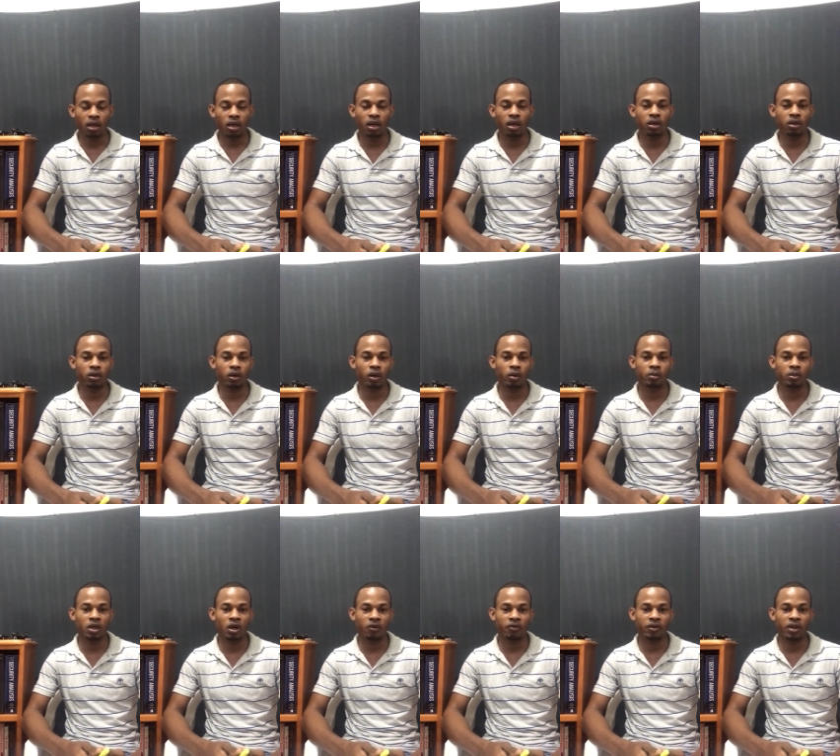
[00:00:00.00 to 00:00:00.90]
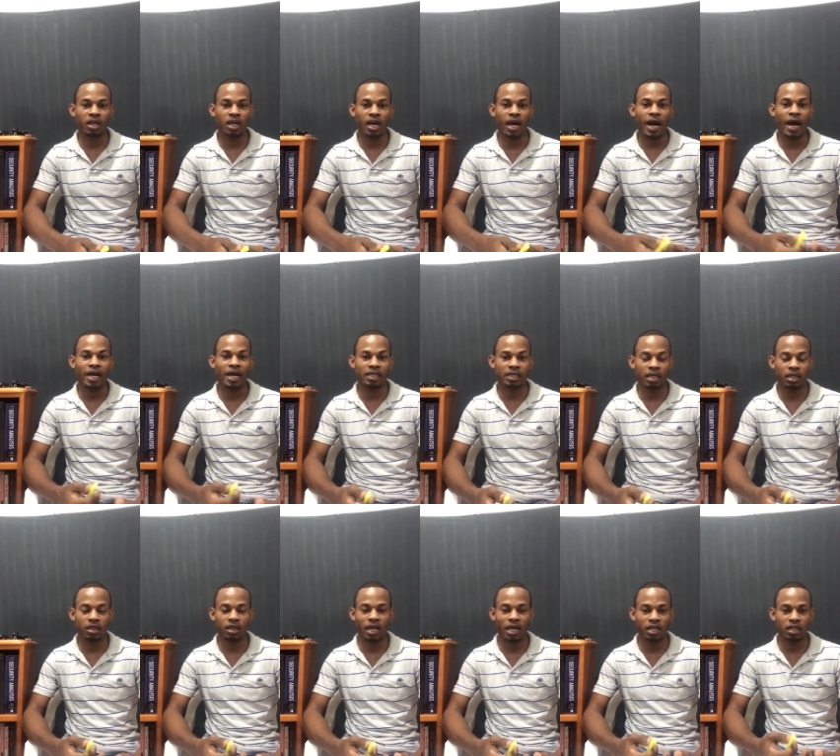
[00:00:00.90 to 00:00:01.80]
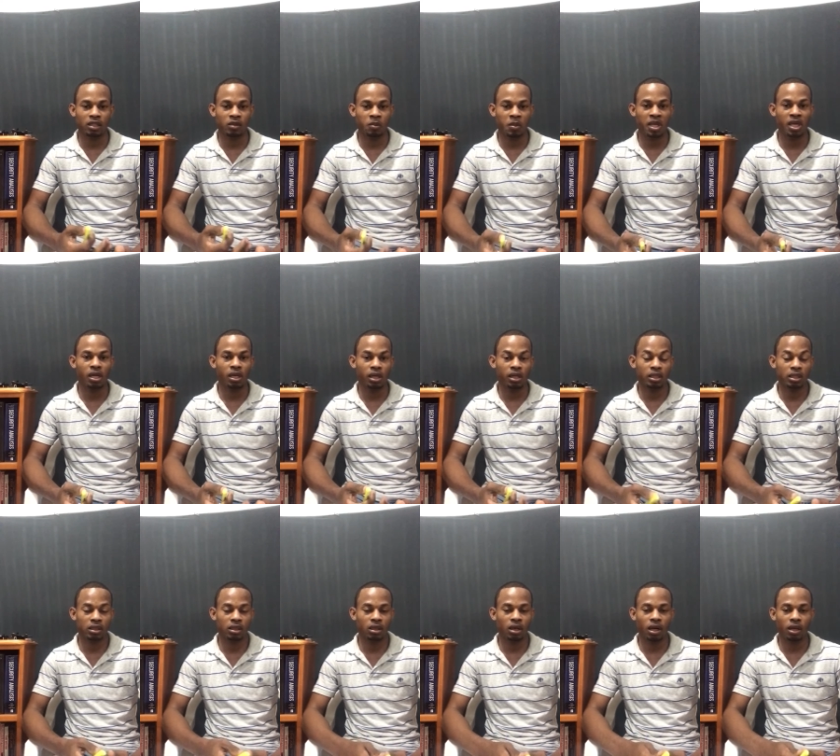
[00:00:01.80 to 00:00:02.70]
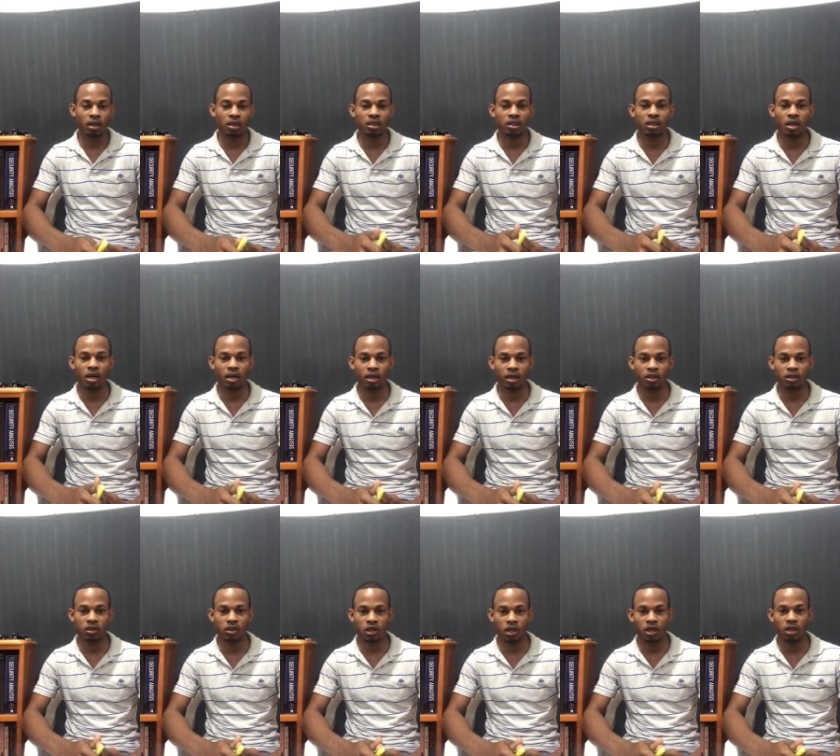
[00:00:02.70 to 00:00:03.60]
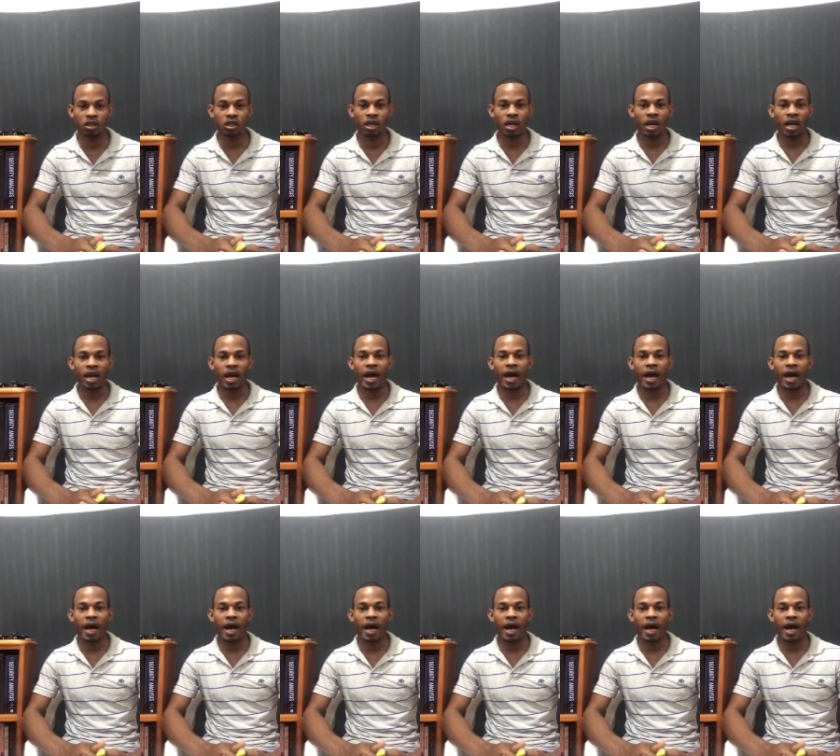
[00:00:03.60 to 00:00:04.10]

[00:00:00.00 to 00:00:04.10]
in terms of the asset that is being listed on the stock exchange,